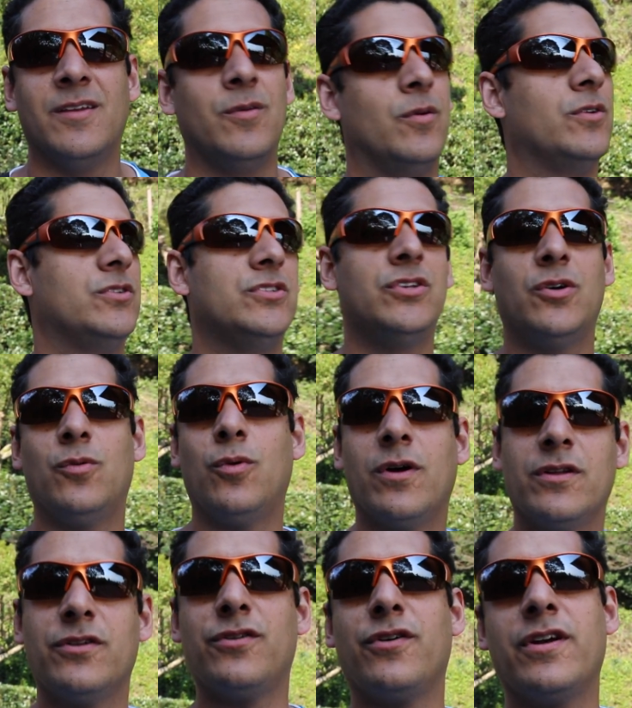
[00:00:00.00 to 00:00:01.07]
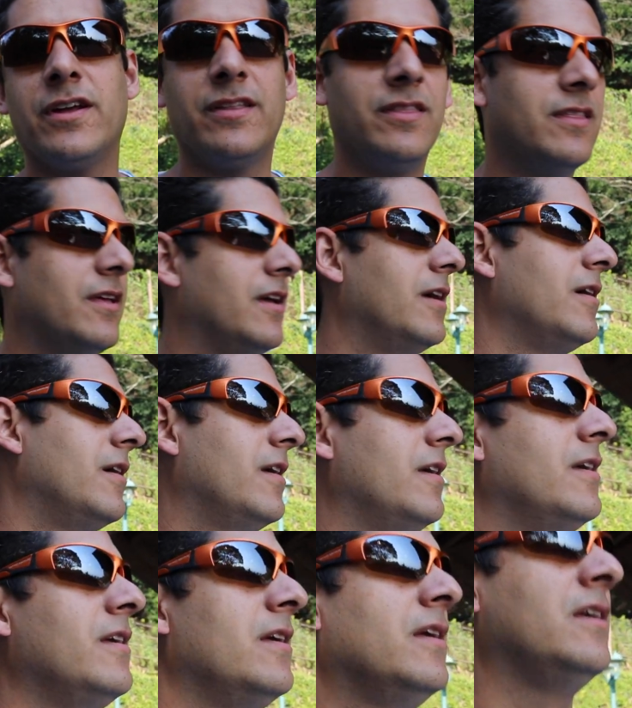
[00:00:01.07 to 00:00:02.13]
We're still wandering the
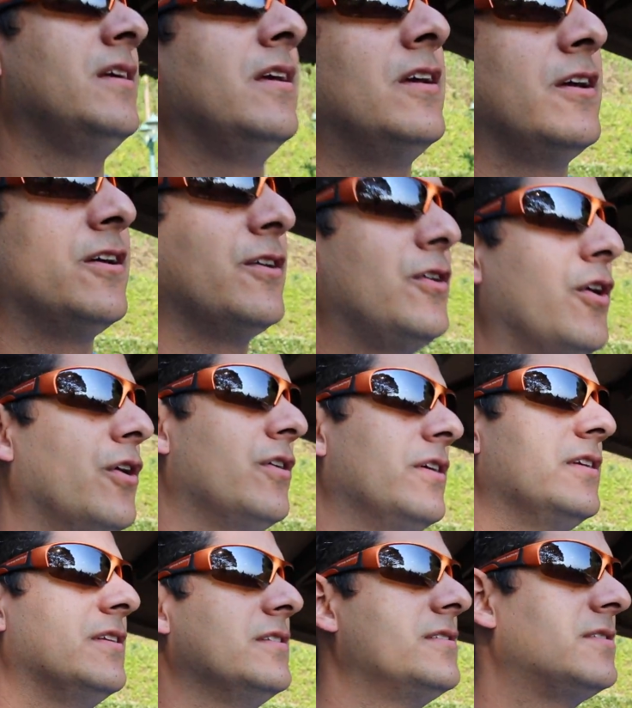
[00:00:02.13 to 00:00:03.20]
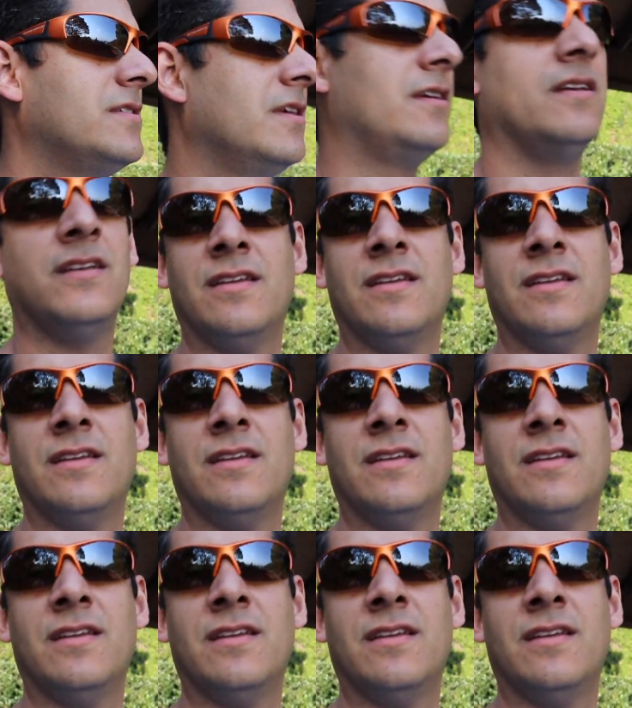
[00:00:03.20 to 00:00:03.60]
gardens.